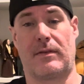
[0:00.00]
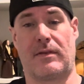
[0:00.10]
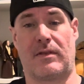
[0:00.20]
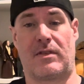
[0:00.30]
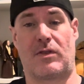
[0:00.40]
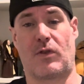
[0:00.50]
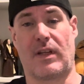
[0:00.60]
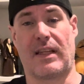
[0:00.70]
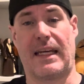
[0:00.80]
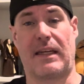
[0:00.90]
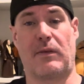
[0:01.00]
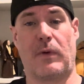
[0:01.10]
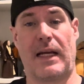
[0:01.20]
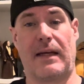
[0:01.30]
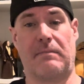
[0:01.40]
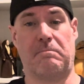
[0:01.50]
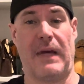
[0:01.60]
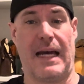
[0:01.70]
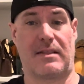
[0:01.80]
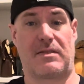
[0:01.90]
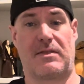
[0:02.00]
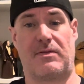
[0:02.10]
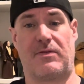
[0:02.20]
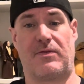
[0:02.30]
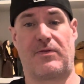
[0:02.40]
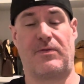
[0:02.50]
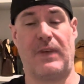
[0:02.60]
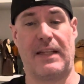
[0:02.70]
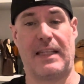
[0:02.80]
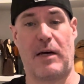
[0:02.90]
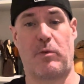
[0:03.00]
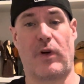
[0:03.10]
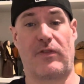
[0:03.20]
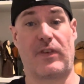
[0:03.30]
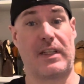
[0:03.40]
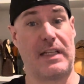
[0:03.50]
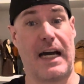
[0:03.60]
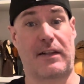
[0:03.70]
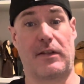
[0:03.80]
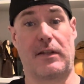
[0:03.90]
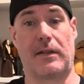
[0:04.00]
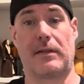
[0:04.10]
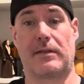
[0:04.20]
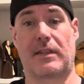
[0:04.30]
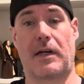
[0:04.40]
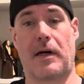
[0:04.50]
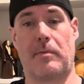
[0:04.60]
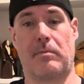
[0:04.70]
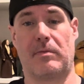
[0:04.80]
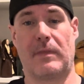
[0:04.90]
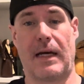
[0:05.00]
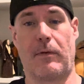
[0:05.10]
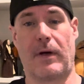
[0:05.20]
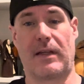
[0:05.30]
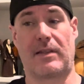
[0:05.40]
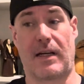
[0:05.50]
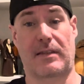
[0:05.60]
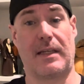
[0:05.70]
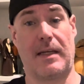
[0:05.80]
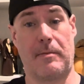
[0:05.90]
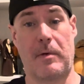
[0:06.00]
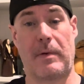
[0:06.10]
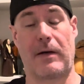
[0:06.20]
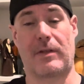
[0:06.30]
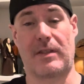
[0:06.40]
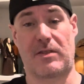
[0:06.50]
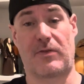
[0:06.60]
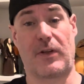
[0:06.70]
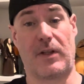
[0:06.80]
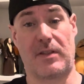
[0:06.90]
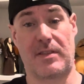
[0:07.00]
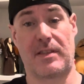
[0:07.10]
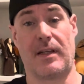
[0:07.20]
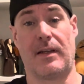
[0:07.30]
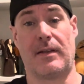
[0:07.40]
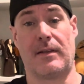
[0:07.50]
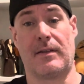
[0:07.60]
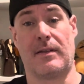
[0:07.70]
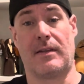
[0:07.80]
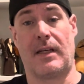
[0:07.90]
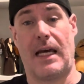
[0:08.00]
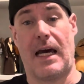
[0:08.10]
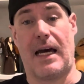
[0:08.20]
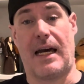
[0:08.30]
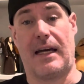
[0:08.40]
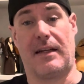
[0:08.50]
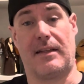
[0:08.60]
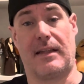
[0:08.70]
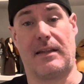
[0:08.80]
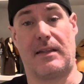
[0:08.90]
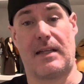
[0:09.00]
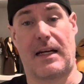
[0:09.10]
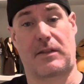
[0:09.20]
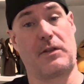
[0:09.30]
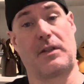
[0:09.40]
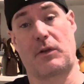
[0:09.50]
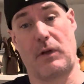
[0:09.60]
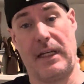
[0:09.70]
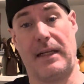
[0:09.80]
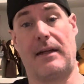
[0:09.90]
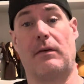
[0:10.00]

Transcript: sort of like when I asked at that point for the doctor to come, I want to talk to him about this first. And then the doctor agreed